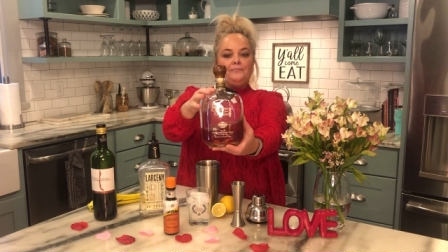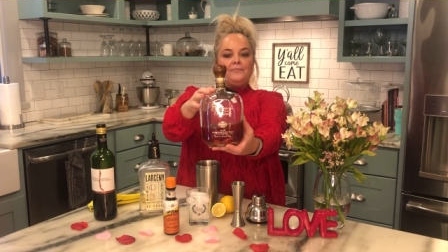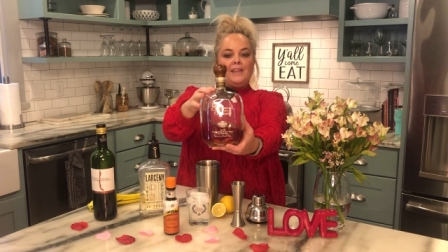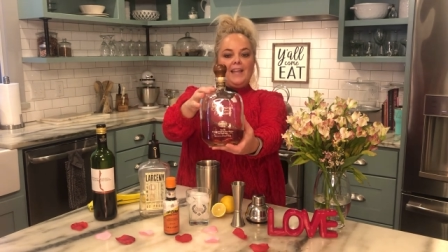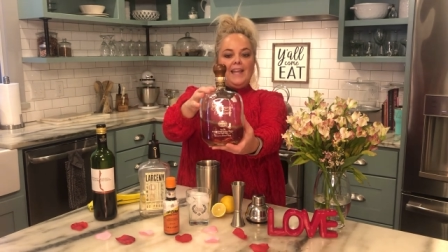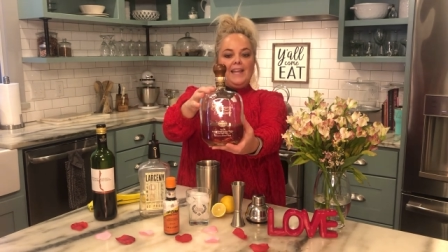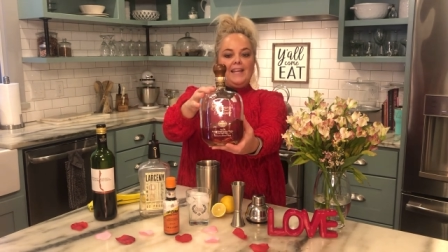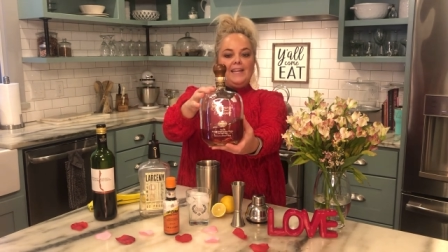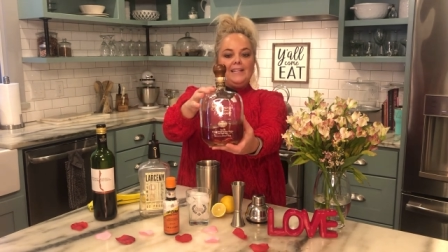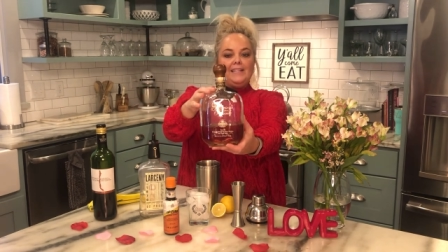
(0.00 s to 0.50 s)

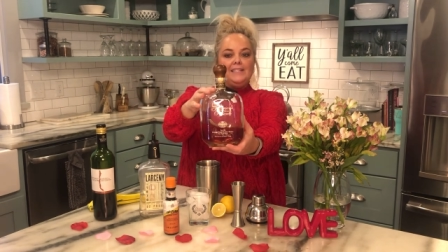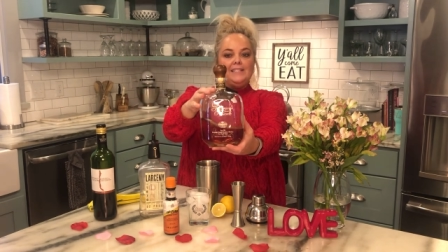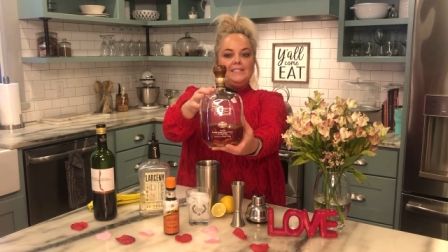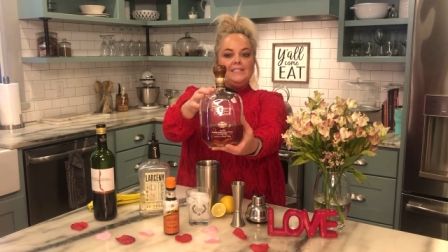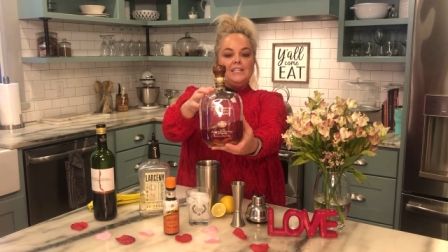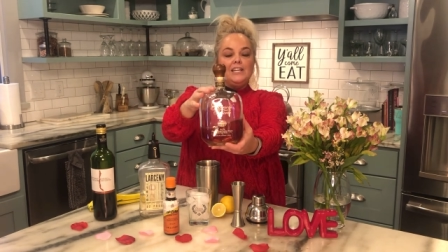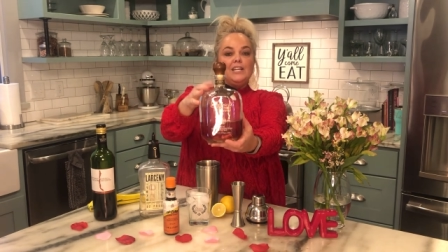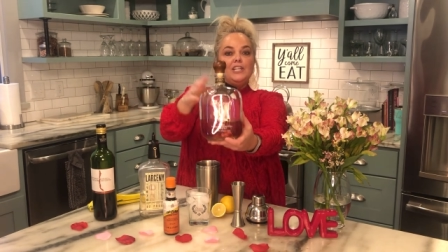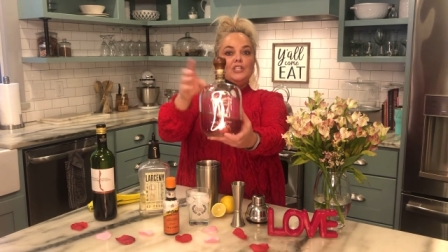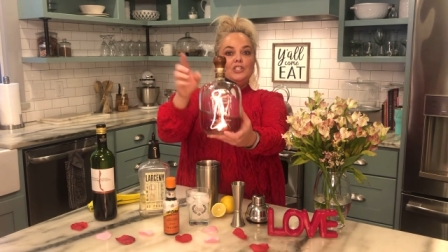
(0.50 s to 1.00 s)
And
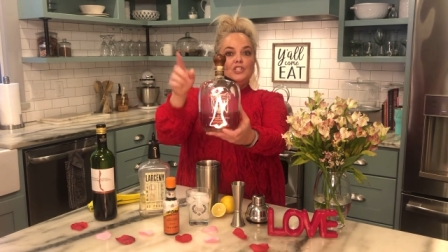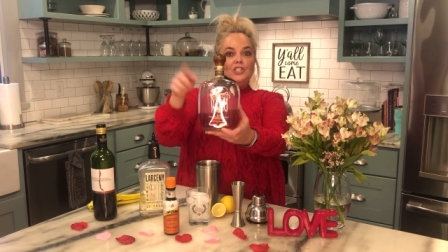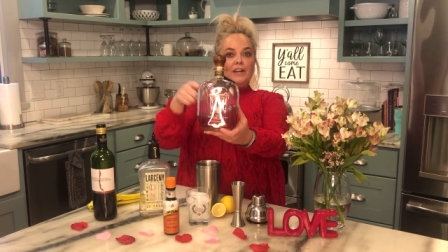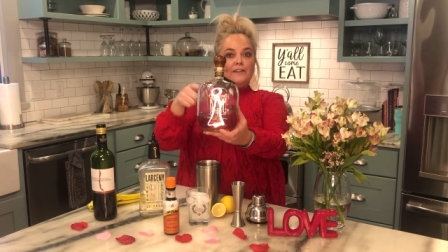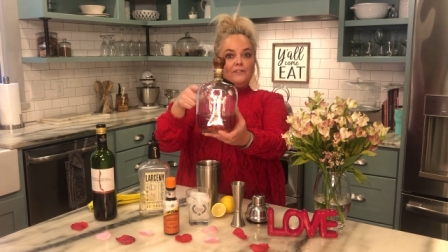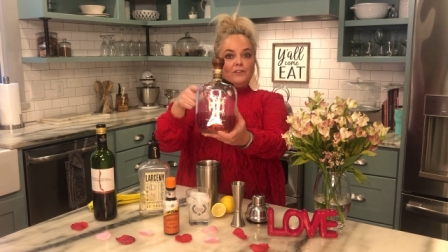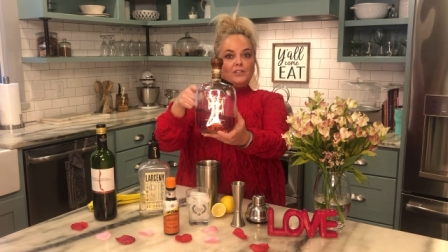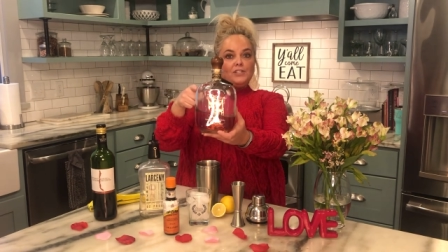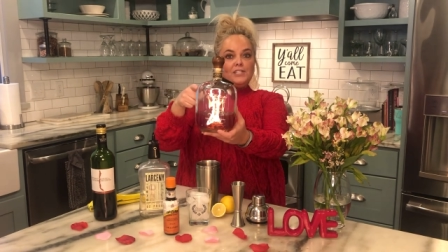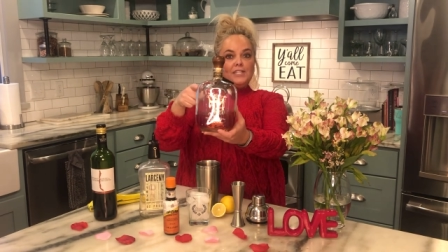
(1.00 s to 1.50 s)

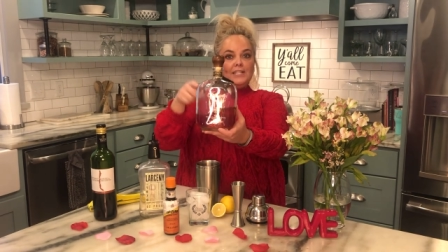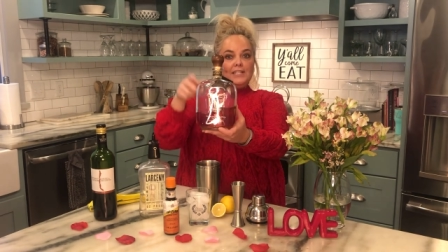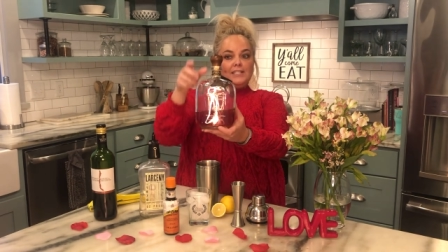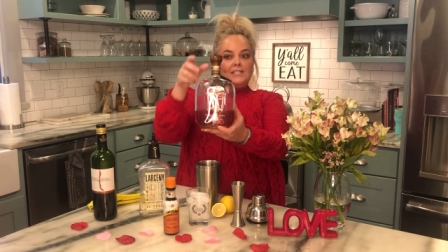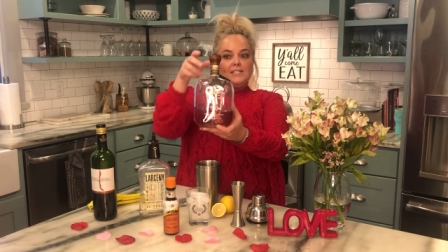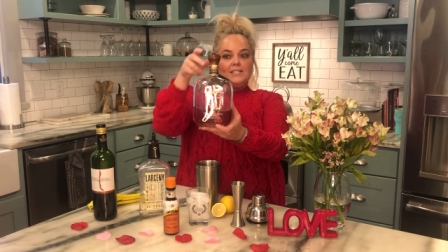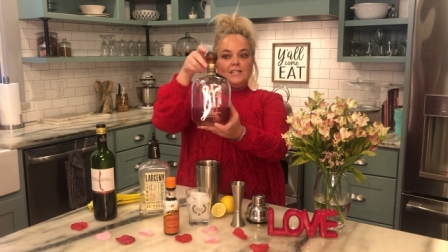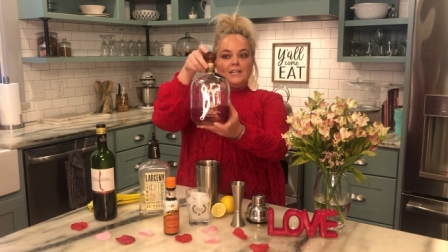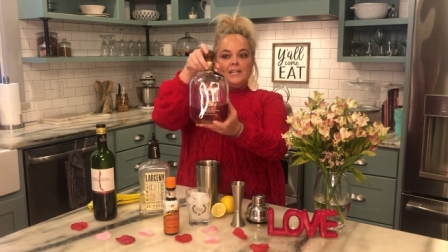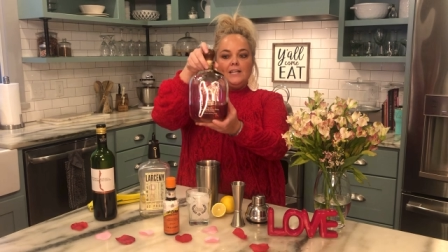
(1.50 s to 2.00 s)

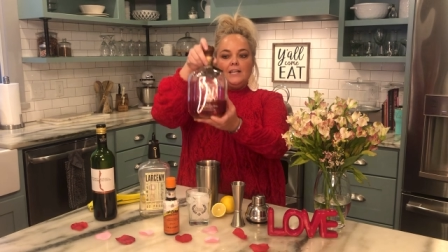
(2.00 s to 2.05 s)
Jefferson's,